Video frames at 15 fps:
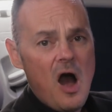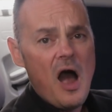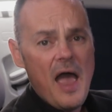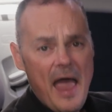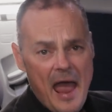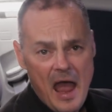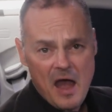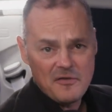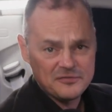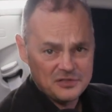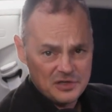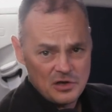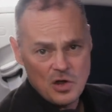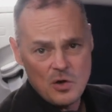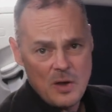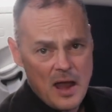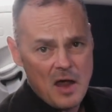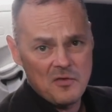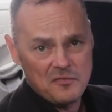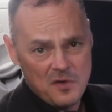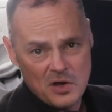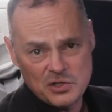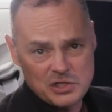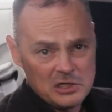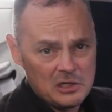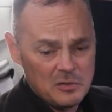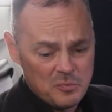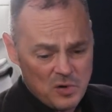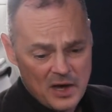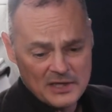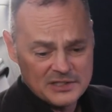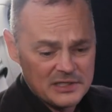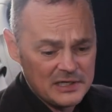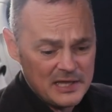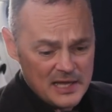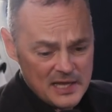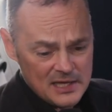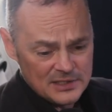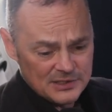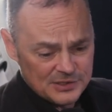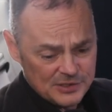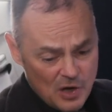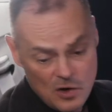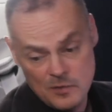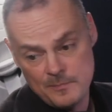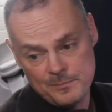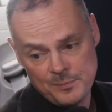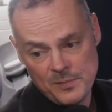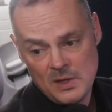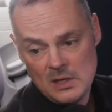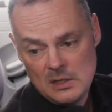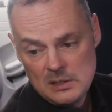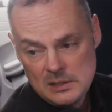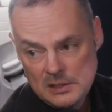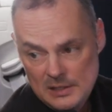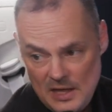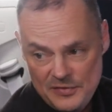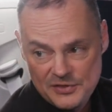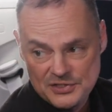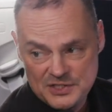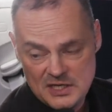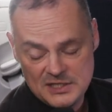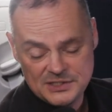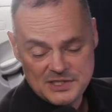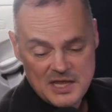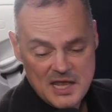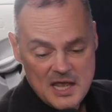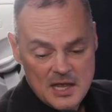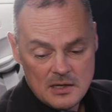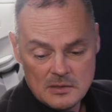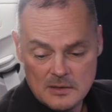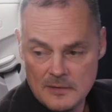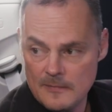I have to know how functional and practical it is. So, leather seats here.